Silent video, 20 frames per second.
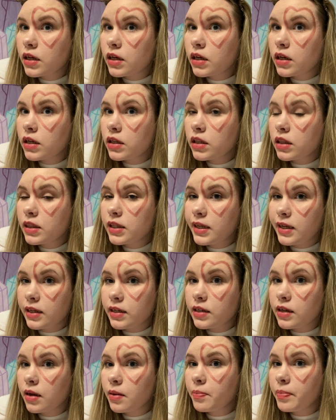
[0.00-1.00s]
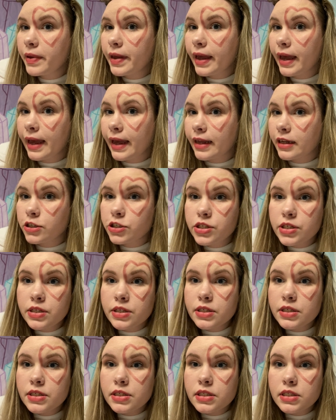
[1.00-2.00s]
cleaned up
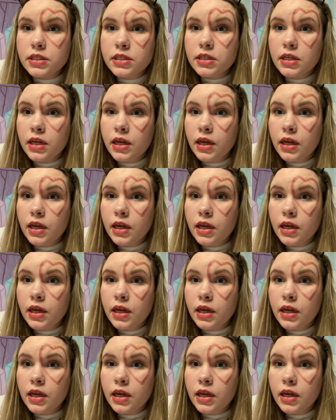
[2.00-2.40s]
edges.